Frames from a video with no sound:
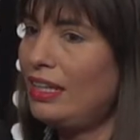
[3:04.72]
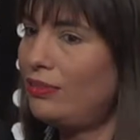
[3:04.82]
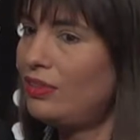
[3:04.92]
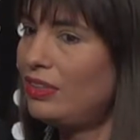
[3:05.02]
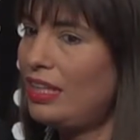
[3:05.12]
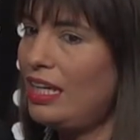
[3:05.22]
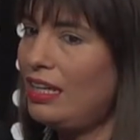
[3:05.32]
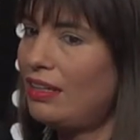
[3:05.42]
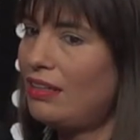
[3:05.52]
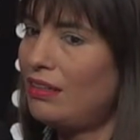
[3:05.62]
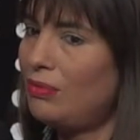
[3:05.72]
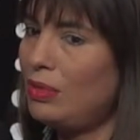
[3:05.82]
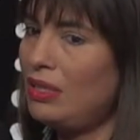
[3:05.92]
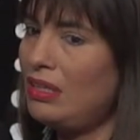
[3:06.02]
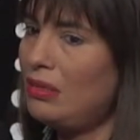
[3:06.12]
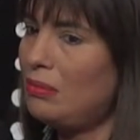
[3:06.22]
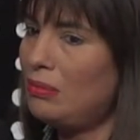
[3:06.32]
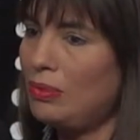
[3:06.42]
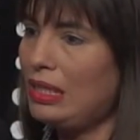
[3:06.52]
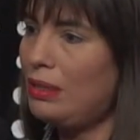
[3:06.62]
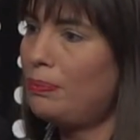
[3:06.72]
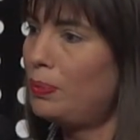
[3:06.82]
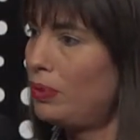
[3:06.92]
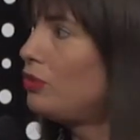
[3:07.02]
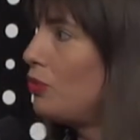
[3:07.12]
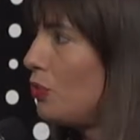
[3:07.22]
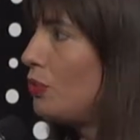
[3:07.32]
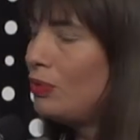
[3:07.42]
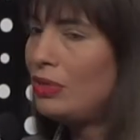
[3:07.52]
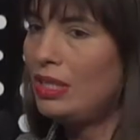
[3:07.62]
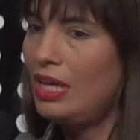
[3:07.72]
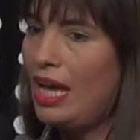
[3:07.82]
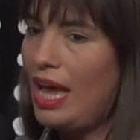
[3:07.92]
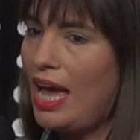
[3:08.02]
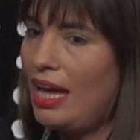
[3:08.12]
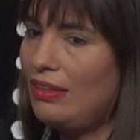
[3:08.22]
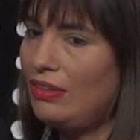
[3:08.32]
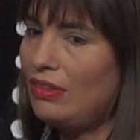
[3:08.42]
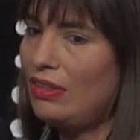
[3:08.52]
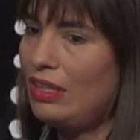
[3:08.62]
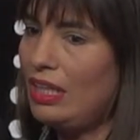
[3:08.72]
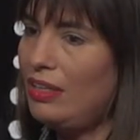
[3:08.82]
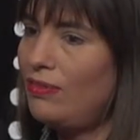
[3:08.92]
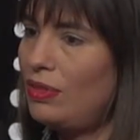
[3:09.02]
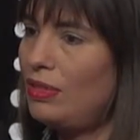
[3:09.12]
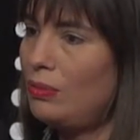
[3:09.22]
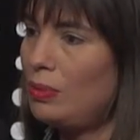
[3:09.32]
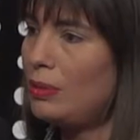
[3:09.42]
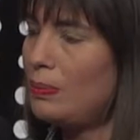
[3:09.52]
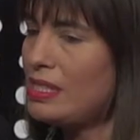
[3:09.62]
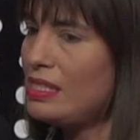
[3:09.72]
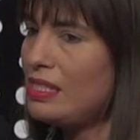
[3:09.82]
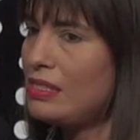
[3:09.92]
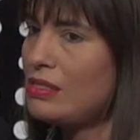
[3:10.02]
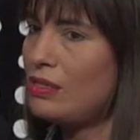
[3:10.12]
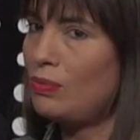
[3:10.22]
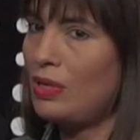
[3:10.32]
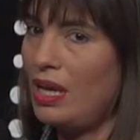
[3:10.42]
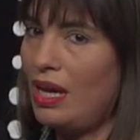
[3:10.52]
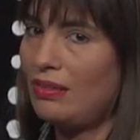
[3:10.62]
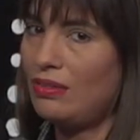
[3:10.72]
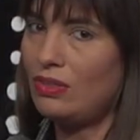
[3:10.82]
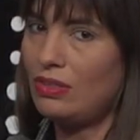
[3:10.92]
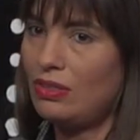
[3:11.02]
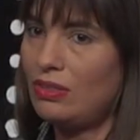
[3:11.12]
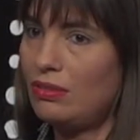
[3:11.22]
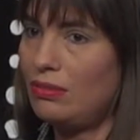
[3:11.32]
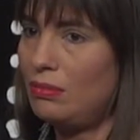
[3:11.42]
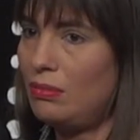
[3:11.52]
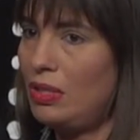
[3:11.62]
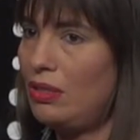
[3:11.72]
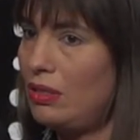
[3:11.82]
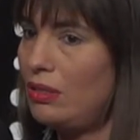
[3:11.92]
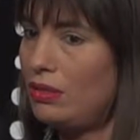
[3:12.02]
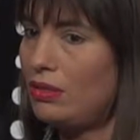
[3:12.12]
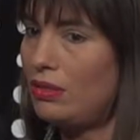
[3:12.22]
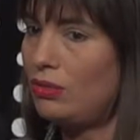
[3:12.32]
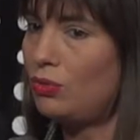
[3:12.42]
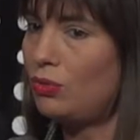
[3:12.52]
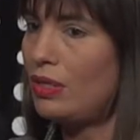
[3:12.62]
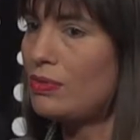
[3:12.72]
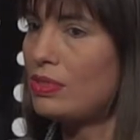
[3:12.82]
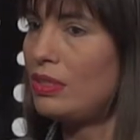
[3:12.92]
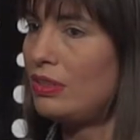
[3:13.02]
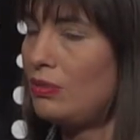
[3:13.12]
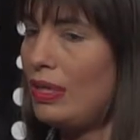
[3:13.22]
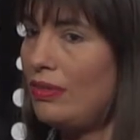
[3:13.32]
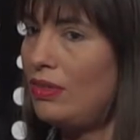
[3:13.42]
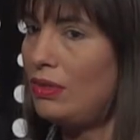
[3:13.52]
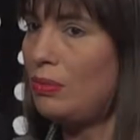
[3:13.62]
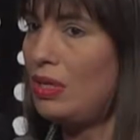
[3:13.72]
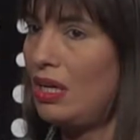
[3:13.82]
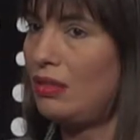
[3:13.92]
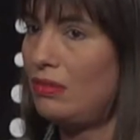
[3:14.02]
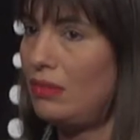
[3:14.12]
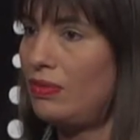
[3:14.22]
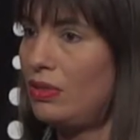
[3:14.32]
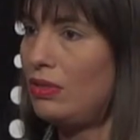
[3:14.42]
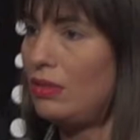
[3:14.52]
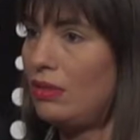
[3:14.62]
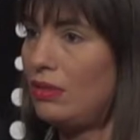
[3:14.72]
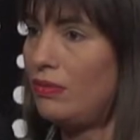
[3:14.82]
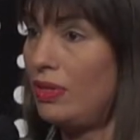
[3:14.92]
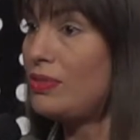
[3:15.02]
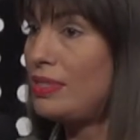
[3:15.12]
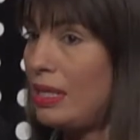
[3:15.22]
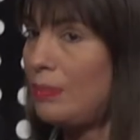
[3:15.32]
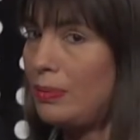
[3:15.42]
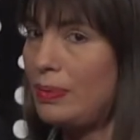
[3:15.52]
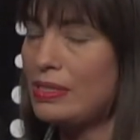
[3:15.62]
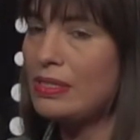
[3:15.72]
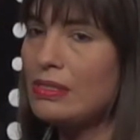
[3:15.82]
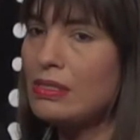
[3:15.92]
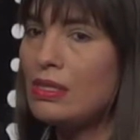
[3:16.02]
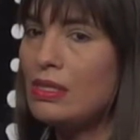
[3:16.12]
the day, we really pulled it through. And even with the business, so we had in the 2020, we had even a very stable business.